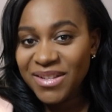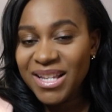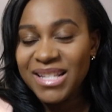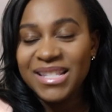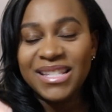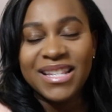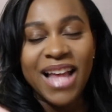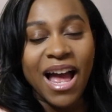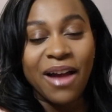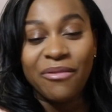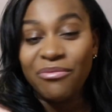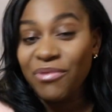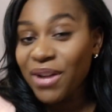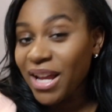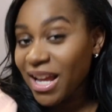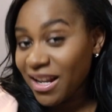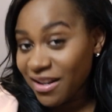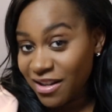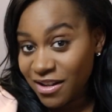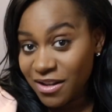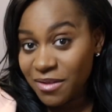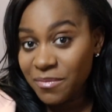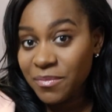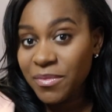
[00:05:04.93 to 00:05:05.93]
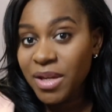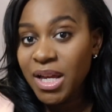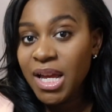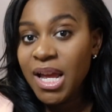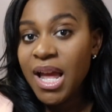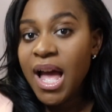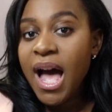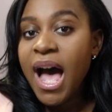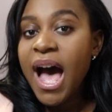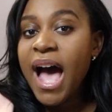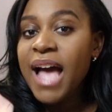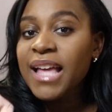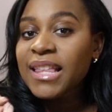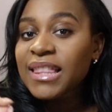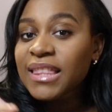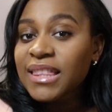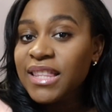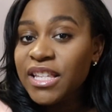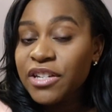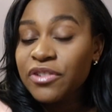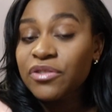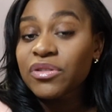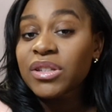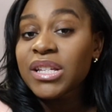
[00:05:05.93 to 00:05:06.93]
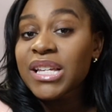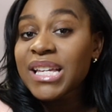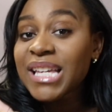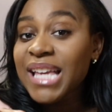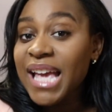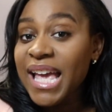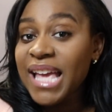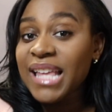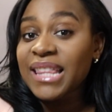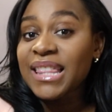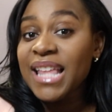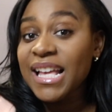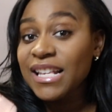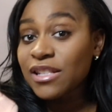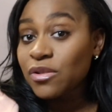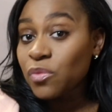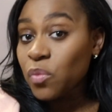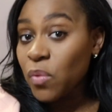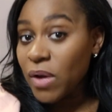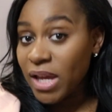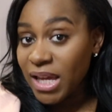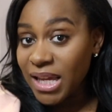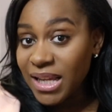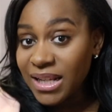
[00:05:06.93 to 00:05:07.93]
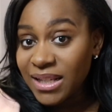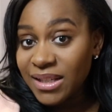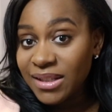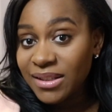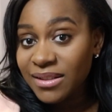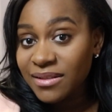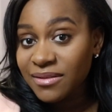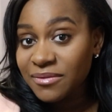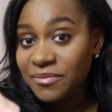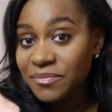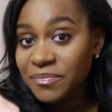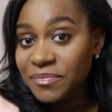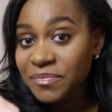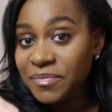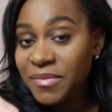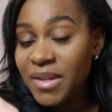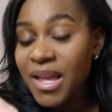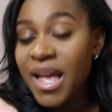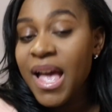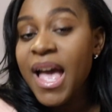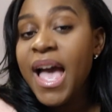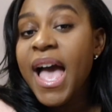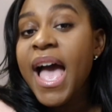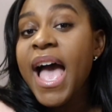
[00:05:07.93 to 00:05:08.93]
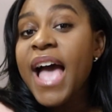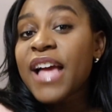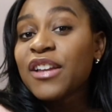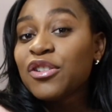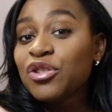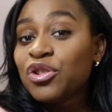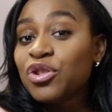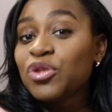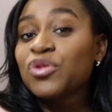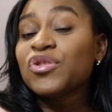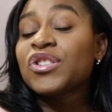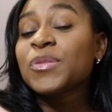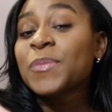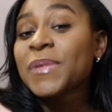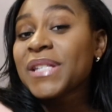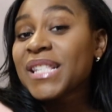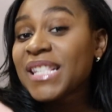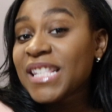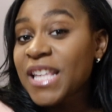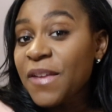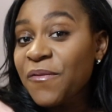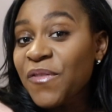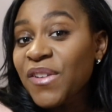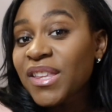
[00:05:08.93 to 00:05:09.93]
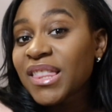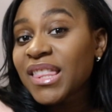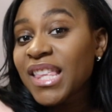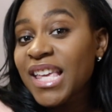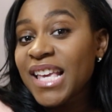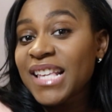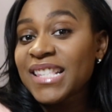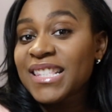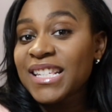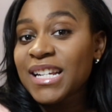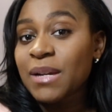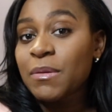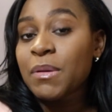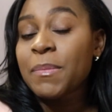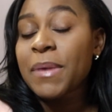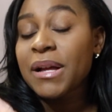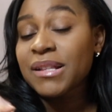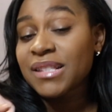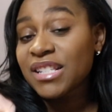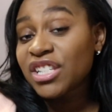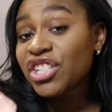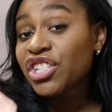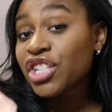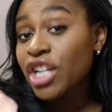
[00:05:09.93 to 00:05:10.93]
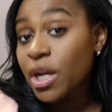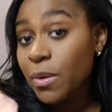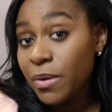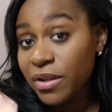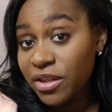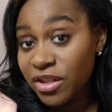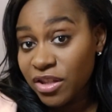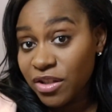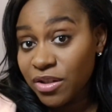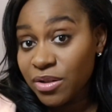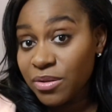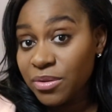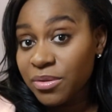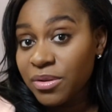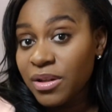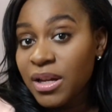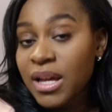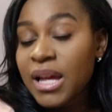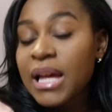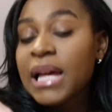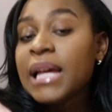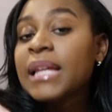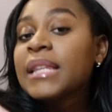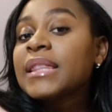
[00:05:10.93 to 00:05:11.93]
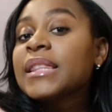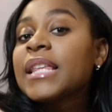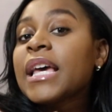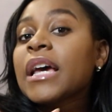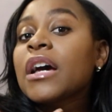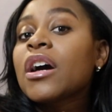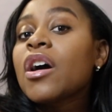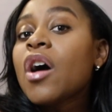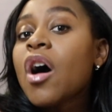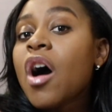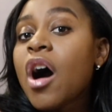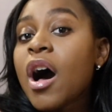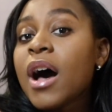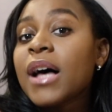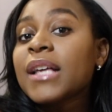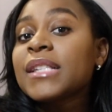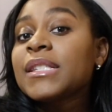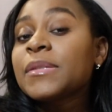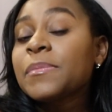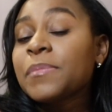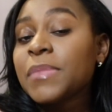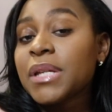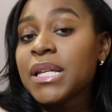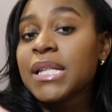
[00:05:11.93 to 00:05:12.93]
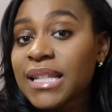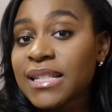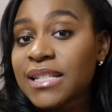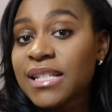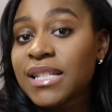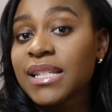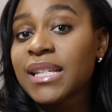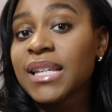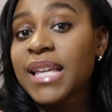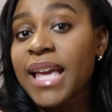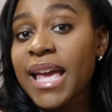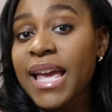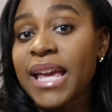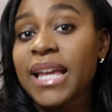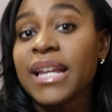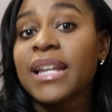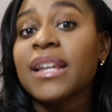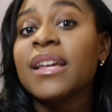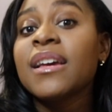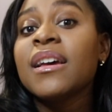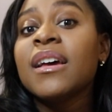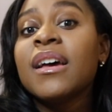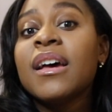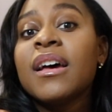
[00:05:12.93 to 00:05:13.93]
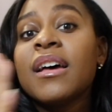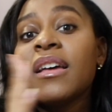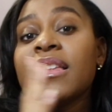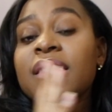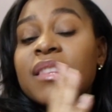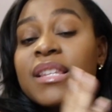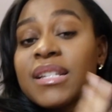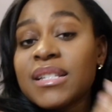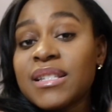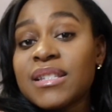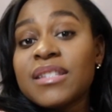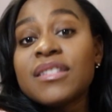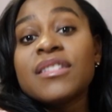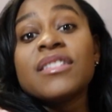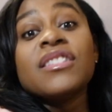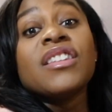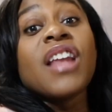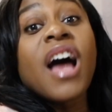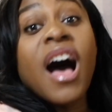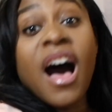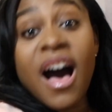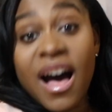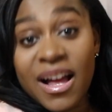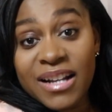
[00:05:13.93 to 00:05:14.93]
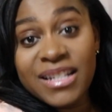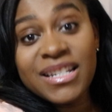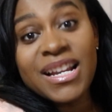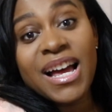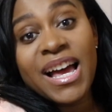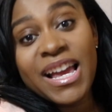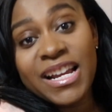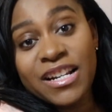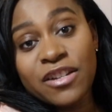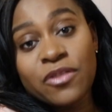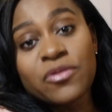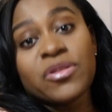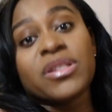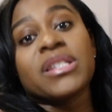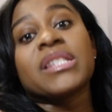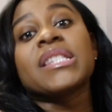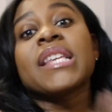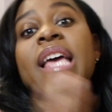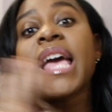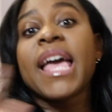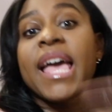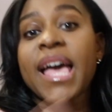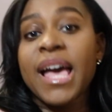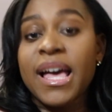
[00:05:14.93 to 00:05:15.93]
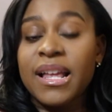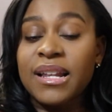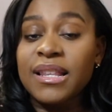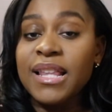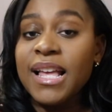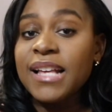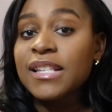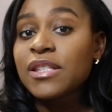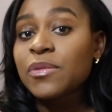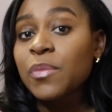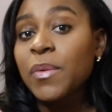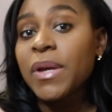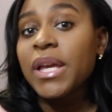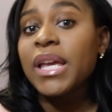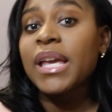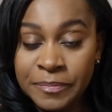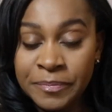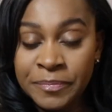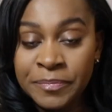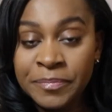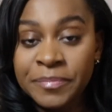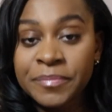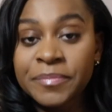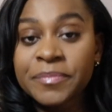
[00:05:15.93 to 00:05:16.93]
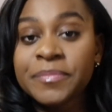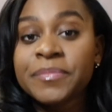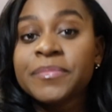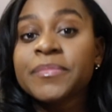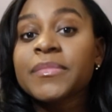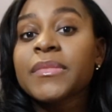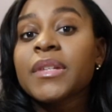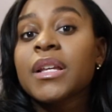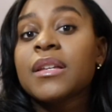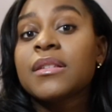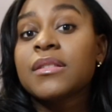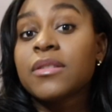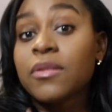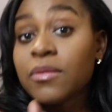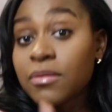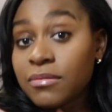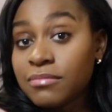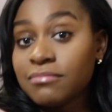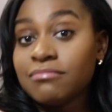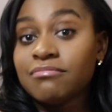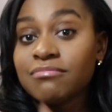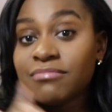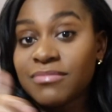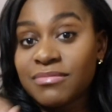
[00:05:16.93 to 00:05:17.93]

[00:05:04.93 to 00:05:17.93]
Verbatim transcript: It's not random. I literally gain less weight and do specific things that I'm about to share with you that cause me to gain the non-diagnosis and less weight. So